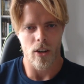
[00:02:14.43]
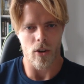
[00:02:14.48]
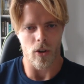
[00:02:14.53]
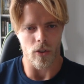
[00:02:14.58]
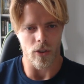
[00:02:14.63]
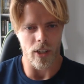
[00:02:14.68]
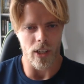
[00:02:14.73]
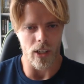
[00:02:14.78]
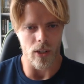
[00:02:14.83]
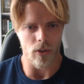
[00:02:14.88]

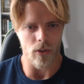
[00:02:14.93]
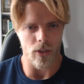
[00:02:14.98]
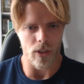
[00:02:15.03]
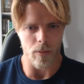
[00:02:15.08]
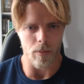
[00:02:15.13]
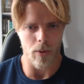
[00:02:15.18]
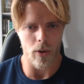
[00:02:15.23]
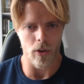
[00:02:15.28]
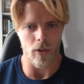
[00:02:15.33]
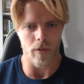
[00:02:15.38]
continuous
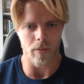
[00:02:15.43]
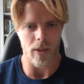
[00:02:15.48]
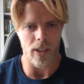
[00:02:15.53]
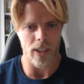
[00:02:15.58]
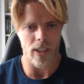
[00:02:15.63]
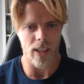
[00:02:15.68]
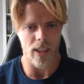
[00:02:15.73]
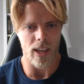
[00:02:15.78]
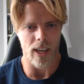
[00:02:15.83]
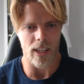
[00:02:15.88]

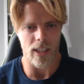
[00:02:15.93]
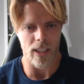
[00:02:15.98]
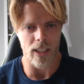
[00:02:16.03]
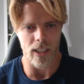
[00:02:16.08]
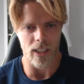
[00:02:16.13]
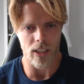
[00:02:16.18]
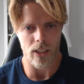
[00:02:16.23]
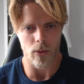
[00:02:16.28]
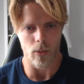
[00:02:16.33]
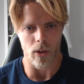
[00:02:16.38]
improvement, that
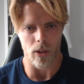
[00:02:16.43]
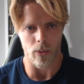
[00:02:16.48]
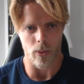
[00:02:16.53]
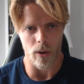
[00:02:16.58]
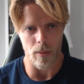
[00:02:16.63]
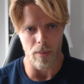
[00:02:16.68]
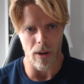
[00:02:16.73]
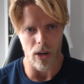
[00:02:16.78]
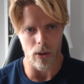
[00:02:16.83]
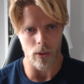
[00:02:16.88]
is what we're
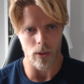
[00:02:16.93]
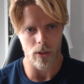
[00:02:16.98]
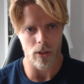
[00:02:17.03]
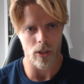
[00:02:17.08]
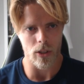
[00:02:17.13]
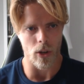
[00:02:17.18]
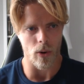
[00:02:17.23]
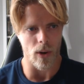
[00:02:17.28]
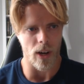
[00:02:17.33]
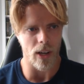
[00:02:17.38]
about.
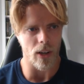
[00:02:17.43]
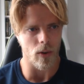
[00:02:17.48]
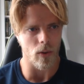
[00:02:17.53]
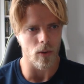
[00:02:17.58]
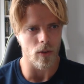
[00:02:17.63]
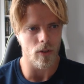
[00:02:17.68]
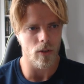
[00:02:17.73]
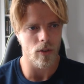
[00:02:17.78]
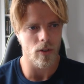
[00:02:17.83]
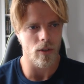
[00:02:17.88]
So I
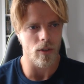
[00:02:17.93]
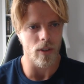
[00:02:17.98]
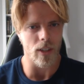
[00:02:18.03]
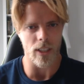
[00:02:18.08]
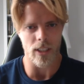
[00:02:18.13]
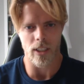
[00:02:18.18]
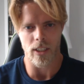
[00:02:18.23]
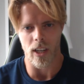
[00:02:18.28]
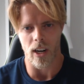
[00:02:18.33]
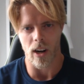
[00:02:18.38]
don't
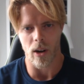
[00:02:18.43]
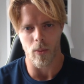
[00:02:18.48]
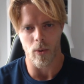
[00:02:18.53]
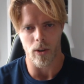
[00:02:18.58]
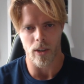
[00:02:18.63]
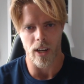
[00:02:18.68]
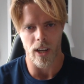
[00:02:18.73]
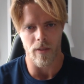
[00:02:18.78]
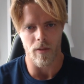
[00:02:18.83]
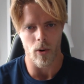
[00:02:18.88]
necessarily
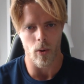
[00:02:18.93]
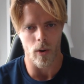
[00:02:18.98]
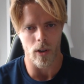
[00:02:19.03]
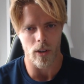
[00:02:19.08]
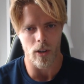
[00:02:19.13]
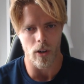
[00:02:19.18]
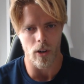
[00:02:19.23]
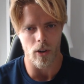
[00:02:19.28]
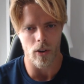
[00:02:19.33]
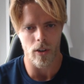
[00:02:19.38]
want everyone
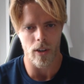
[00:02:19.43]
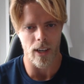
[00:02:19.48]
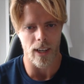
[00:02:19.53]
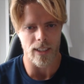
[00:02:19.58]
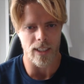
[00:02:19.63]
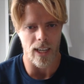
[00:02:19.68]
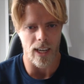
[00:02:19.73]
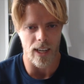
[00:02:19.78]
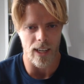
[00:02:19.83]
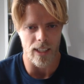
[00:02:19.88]
to look
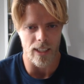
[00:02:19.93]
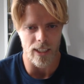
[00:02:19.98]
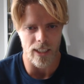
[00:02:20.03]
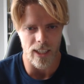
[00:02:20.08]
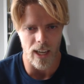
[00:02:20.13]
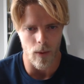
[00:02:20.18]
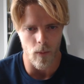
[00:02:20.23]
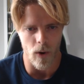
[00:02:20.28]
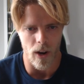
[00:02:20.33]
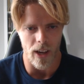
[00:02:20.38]
exactly the
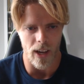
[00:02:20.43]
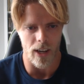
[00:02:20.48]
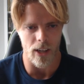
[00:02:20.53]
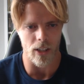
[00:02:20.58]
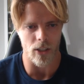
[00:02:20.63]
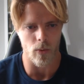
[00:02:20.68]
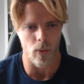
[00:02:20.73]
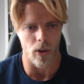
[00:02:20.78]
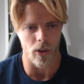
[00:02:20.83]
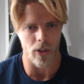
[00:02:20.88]
same way. I
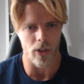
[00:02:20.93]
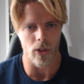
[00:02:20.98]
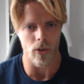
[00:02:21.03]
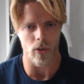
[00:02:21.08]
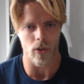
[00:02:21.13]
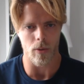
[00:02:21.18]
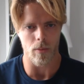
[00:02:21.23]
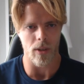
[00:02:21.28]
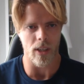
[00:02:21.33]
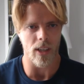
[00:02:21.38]
just want you
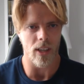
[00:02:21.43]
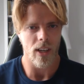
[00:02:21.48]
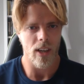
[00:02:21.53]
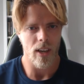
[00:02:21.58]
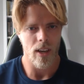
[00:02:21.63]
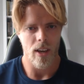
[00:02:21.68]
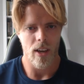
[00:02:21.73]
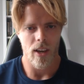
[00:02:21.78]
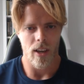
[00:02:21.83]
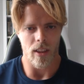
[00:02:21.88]
to be
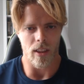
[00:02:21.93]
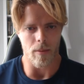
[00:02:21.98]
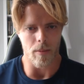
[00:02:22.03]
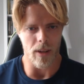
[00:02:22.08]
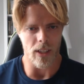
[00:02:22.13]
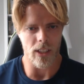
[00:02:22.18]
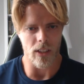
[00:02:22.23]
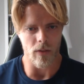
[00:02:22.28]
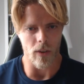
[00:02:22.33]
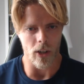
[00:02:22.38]
the
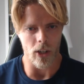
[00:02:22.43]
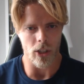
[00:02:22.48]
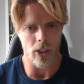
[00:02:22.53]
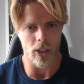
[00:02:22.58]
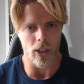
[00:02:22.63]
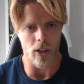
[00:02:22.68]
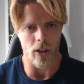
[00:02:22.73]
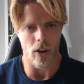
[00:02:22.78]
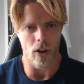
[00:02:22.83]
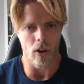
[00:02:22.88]
best
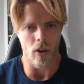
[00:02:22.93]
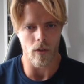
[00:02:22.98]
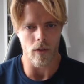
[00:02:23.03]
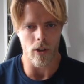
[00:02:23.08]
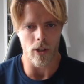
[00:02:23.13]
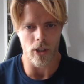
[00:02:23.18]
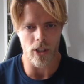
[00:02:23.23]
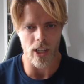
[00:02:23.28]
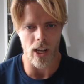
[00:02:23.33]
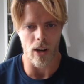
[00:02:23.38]
version of
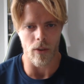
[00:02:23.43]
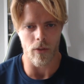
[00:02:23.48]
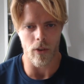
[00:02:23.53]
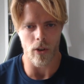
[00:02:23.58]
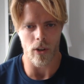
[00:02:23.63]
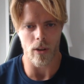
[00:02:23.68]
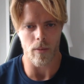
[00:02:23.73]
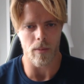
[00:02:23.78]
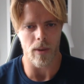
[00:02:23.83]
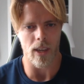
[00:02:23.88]
yourself
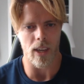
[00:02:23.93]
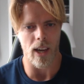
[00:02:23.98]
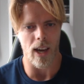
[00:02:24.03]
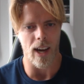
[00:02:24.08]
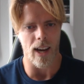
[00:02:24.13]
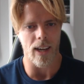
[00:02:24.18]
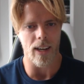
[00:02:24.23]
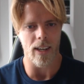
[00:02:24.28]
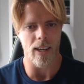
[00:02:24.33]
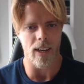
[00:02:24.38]
you can be,
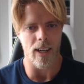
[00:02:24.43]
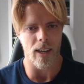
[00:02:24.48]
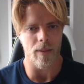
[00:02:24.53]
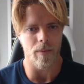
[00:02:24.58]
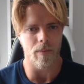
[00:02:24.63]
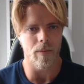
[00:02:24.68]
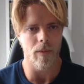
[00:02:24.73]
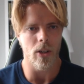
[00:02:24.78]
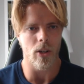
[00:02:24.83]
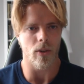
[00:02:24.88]
and
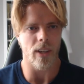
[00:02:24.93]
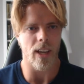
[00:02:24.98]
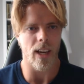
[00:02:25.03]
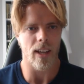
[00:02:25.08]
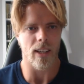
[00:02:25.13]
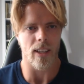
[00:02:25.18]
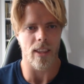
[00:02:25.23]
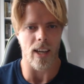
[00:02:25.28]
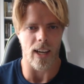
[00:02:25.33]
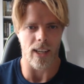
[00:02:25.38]
you know,
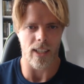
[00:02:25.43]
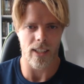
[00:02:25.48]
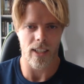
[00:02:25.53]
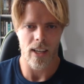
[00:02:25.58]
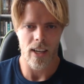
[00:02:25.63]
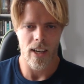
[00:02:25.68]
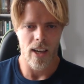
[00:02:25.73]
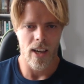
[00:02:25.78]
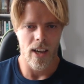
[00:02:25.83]
get that